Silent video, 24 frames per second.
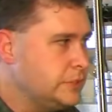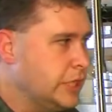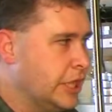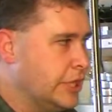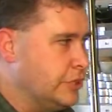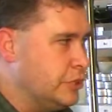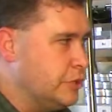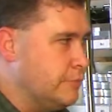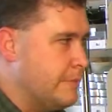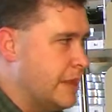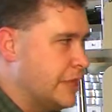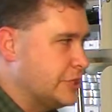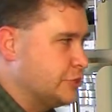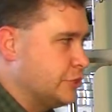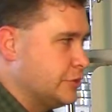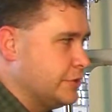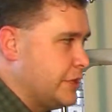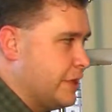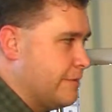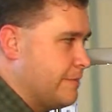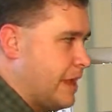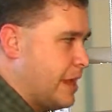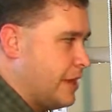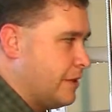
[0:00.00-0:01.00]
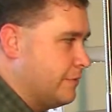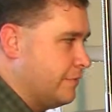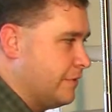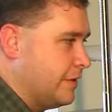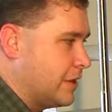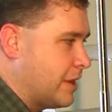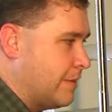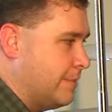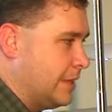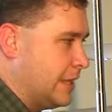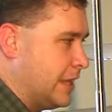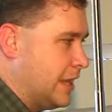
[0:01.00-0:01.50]
And you measure the amount of
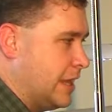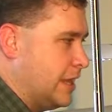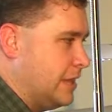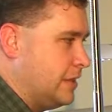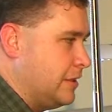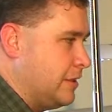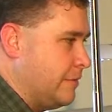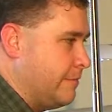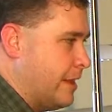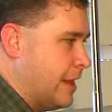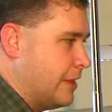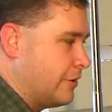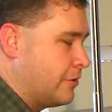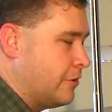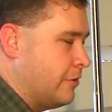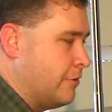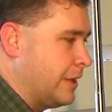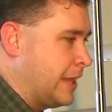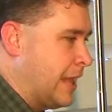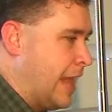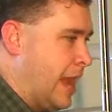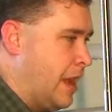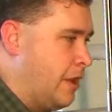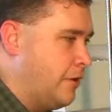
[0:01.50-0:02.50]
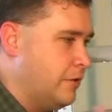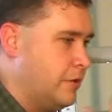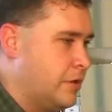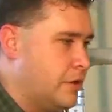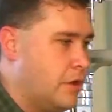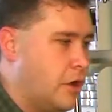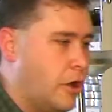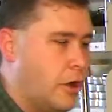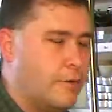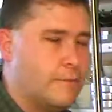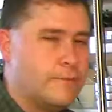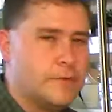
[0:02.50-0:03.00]
coming in and the amount going out
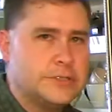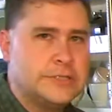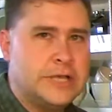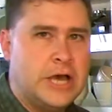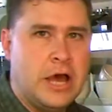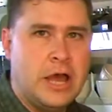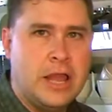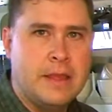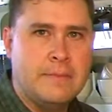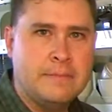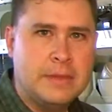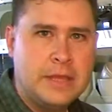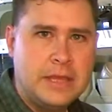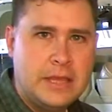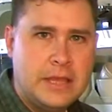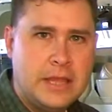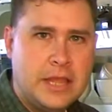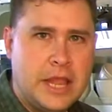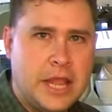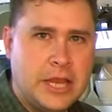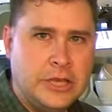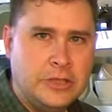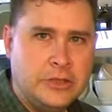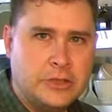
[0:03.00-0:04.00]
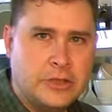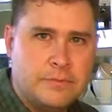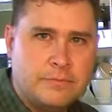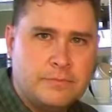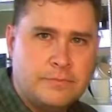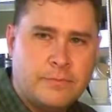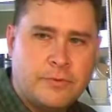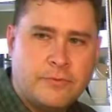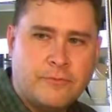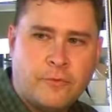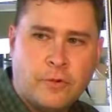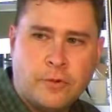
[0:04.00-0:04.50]
over time, and you can
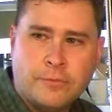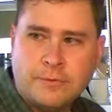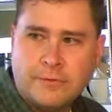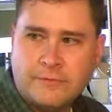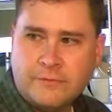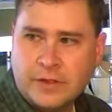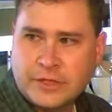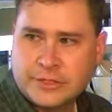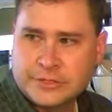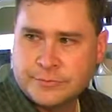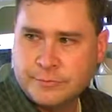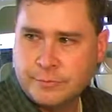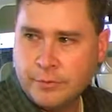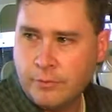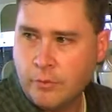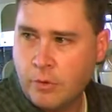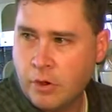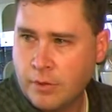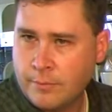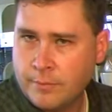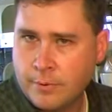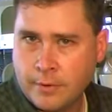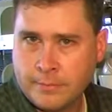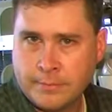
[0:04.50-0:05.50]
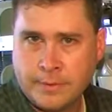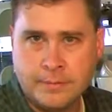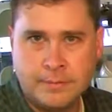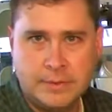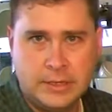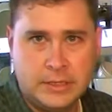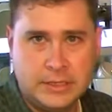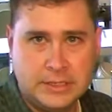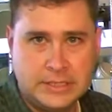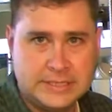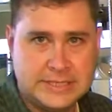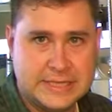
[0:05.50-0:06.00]
perform your flexible wall
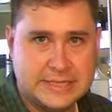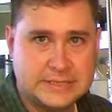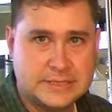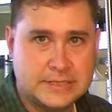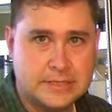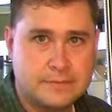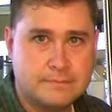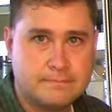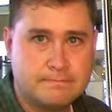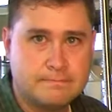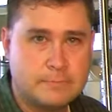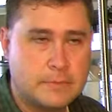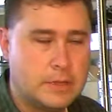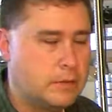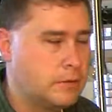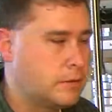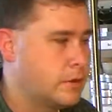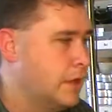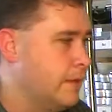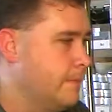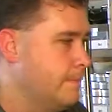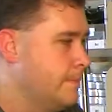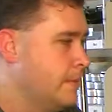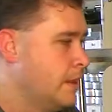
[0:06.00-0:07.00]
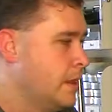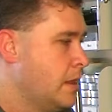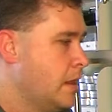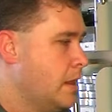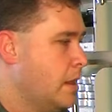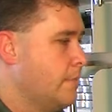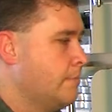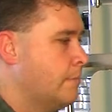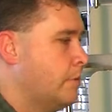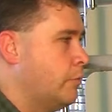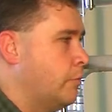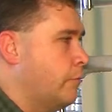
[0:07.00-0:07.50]
permeability testing. Okay?
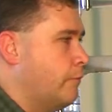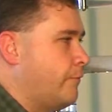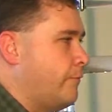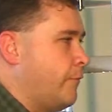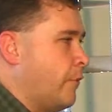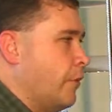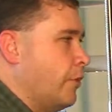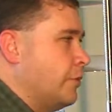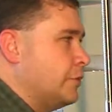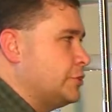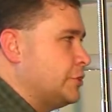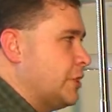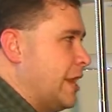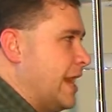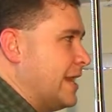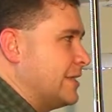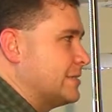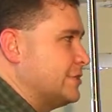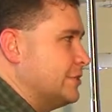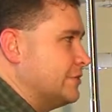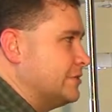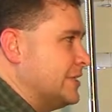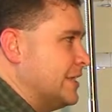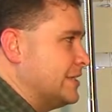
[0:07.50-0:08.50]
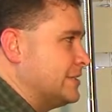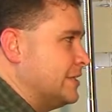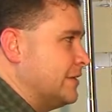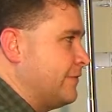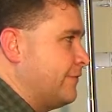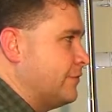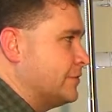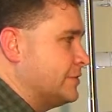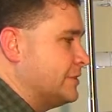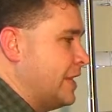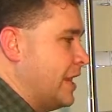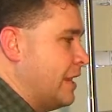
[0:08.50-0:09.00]
But for triaxial testing
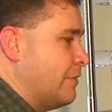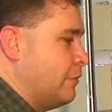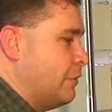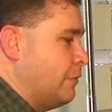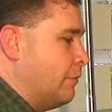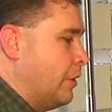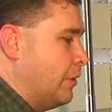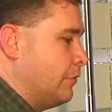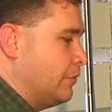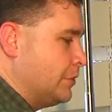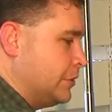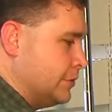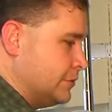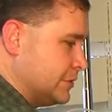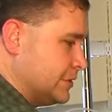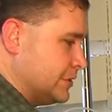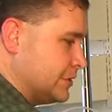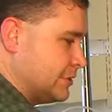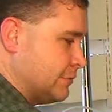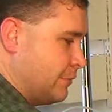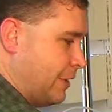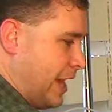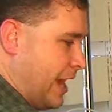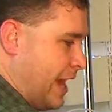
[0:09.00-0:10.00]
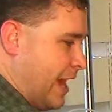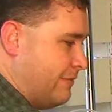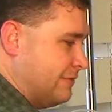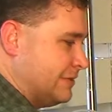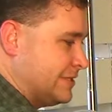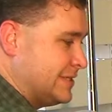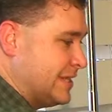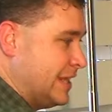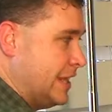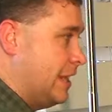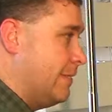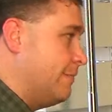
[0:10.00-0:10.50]
for today, we won't use this the way I have
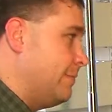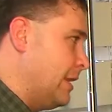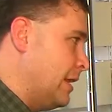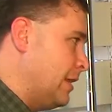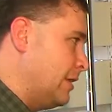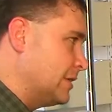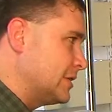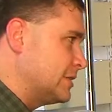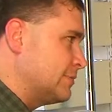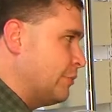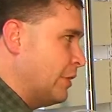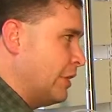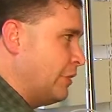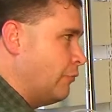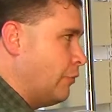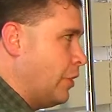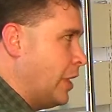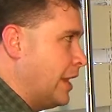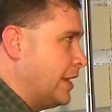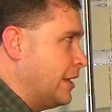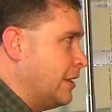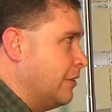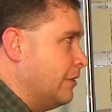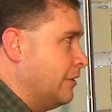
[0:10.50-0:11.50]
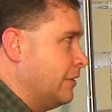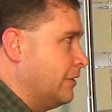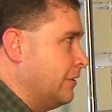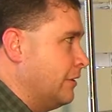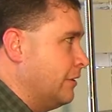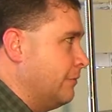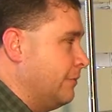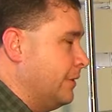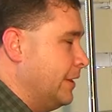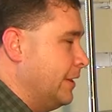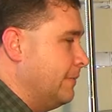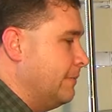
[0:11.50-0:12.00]
it set up, and I'll explain why here in a
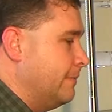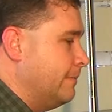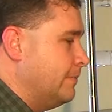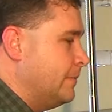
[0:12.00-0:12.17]
little bit.